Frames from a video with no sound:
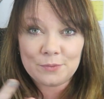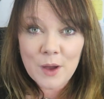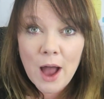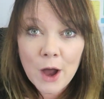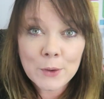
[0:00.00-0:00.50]

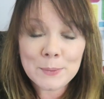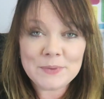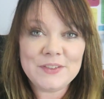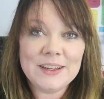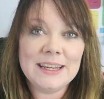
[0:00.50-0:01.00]

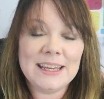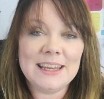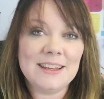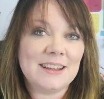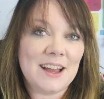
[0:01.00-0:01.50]

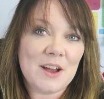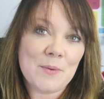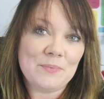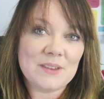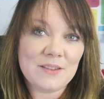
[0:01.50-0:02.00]
hopefully
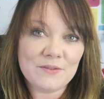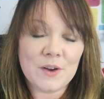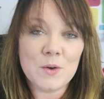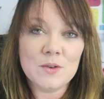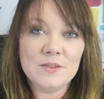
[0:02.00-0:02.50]
um,
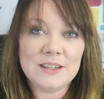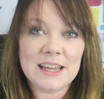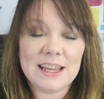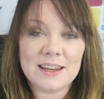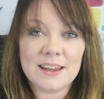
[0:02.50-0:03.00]
involved
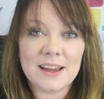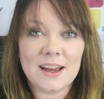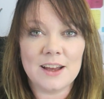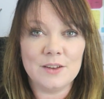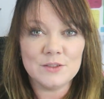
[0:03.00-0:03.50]
in
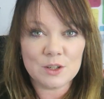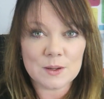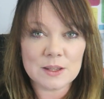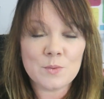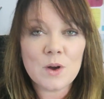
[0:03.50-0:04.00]
uh,
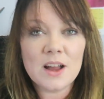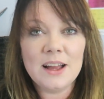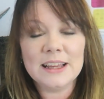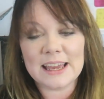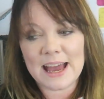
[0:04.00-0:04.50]
doing the
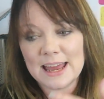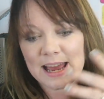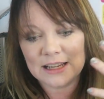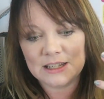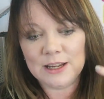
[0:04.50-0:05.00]
work and
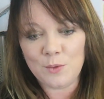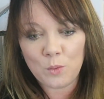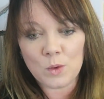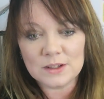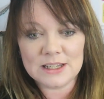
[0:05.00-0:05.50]
actually
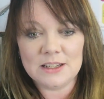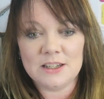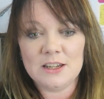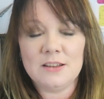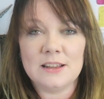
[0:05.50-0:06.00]
wanting
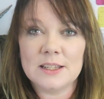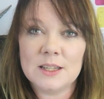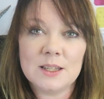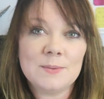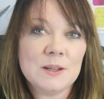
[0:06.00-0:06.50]
to do this,
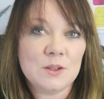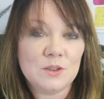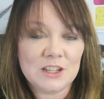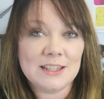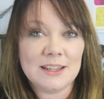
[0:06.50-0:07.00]
as
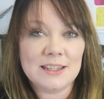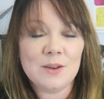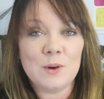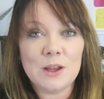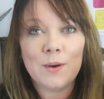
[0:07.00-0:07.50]
opposed to
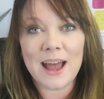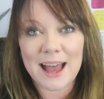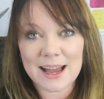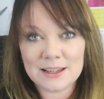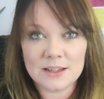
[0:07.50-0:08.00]
GCSE where you
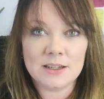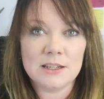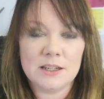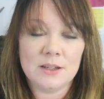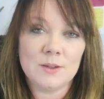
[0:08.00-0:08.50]
had
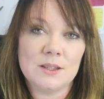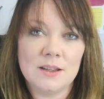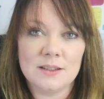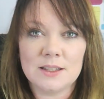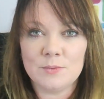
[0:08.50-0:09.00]
to do
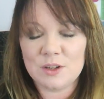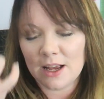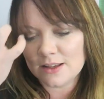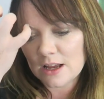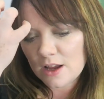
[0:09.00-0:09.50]
certain
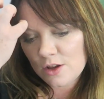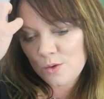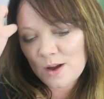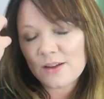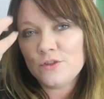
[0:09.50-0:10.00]
subjects,
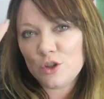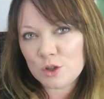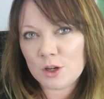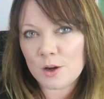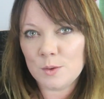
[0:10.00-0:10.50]
you have
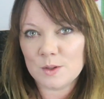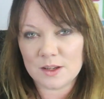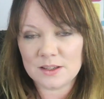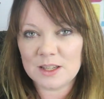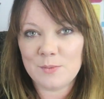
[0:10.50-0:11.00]

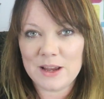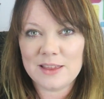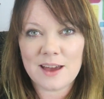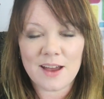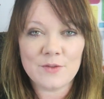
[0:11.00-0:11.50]
chosen to be
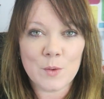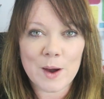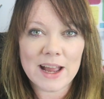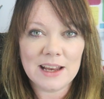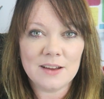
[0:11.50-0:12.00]
there
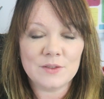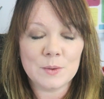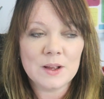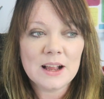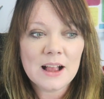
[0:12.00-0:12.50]
for A
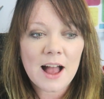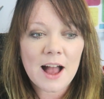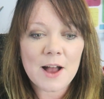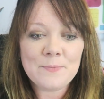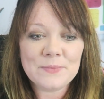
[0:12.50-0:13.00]
level.
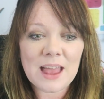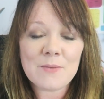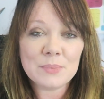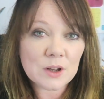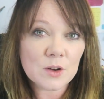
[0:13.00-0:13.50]
Um,
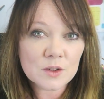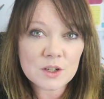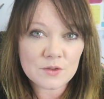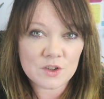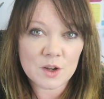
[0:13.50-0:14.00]
and because
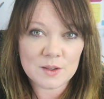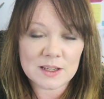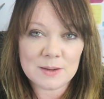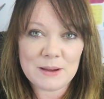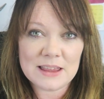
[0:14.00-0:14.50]
you've
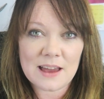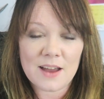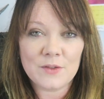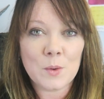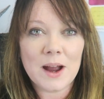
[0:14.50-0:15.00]
chosen to be
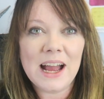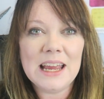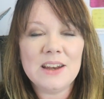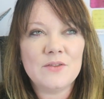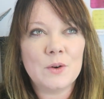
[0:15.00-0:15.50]
there for
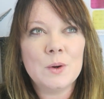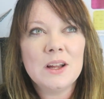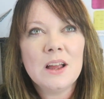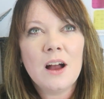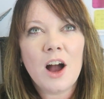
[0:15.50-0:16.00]
A level,
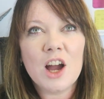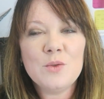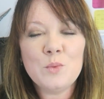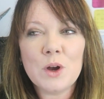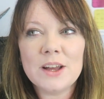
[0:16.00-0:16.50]

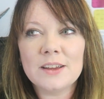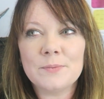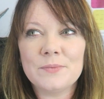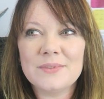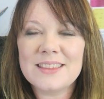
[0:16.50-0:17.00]

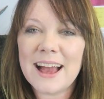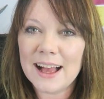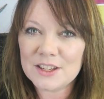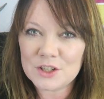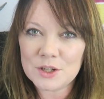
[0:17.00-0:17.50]
homework the
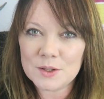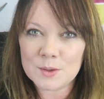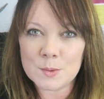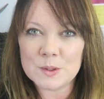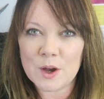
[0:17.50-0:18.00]
attitudes
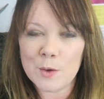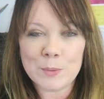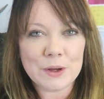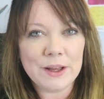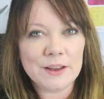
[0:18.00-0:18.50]
towards
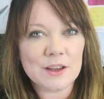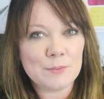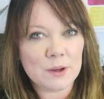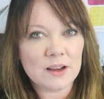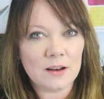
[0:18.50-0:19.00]
homework in
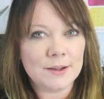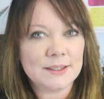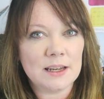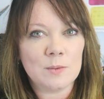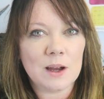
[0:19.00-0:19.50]
my
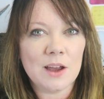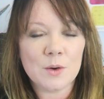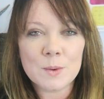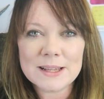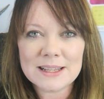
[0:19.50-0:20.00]
class anyway
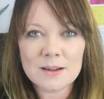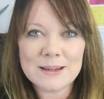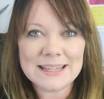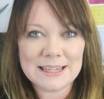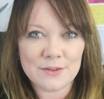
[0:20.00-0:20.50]
always a little
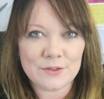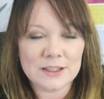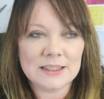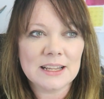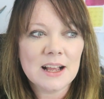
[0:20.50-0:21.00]
bit
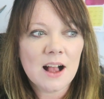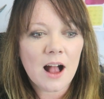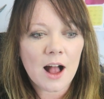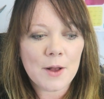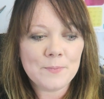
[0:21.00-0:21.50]
different
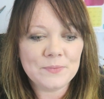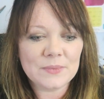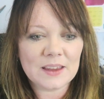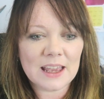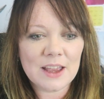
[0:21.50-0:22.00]

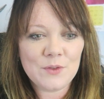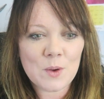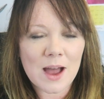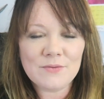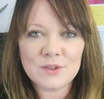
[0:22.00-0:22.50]
um, if
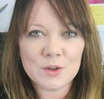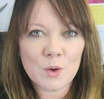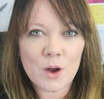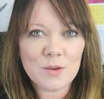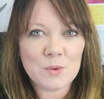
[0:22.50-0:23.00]
you haven't done
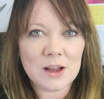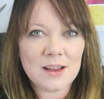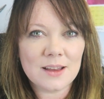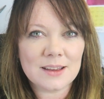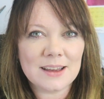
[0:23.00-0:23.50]
your
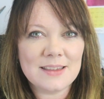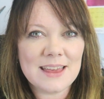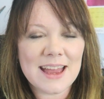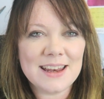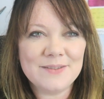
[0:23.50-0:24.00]
homework
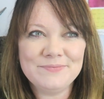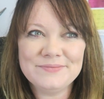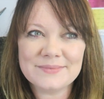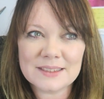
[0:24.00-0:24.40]
then